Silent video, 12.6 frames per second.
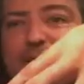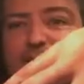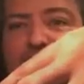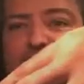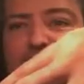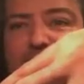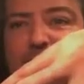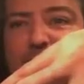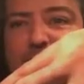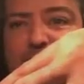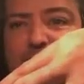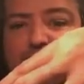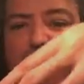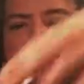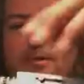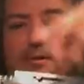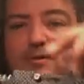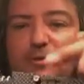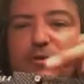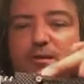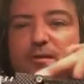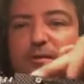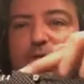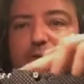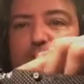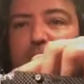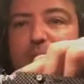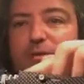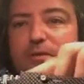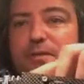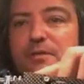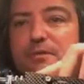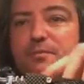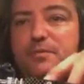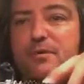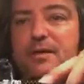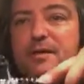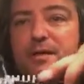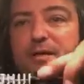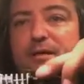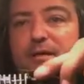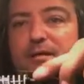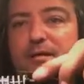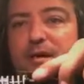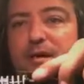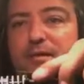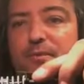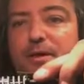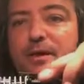little standoffs he gives you. So the geometry is pretty good.